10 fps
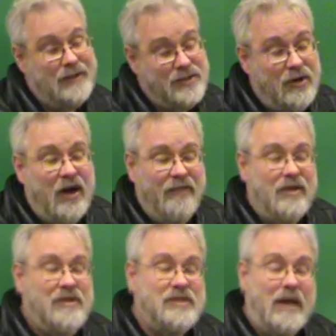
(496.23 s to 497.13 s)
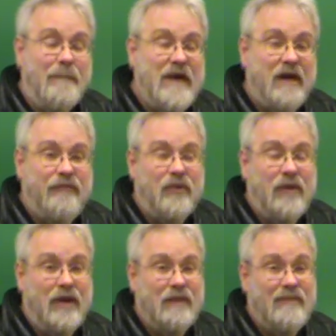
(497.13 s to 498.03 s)
Sorry for using a
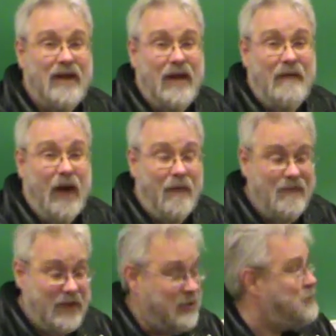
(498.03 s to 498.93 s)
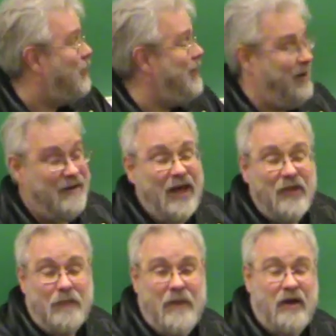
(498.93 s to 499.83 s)
metaphor to explain
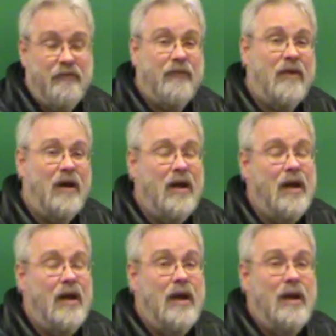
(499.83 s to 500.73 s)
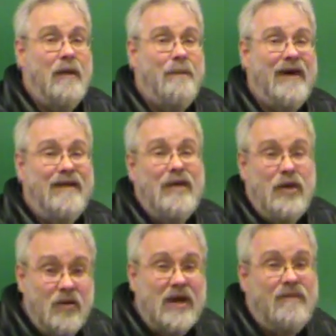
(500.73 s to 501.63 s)
another metaphor, but
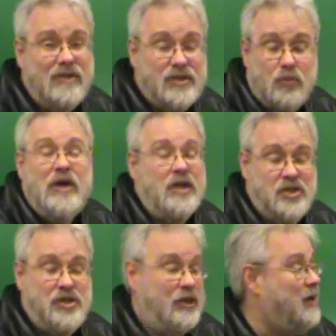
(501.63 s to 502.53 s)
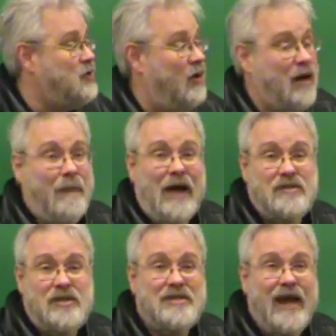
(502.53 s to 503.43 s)
you can switch. You can talk
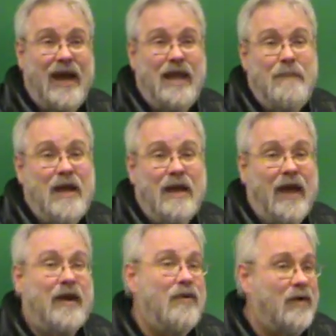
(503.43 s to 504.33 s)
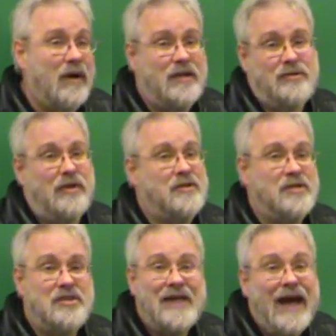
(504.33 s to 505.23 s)
about society being like an orchestra or
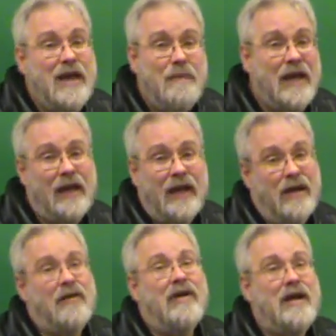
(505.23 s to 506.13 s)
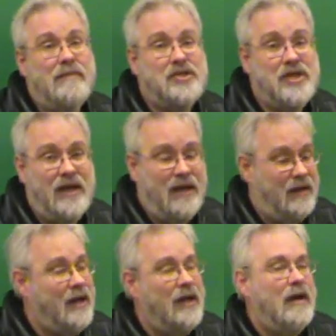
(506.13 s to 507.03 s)
society being like a great
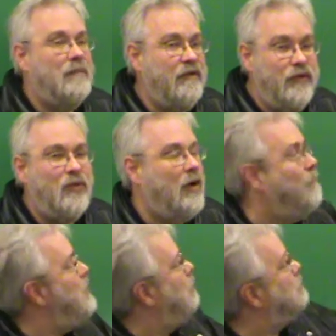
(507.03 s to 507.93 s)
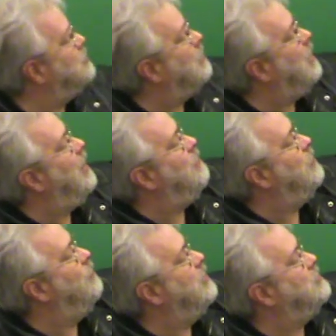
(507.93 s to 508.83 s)
machine. But if you were Emile Durkheim, you would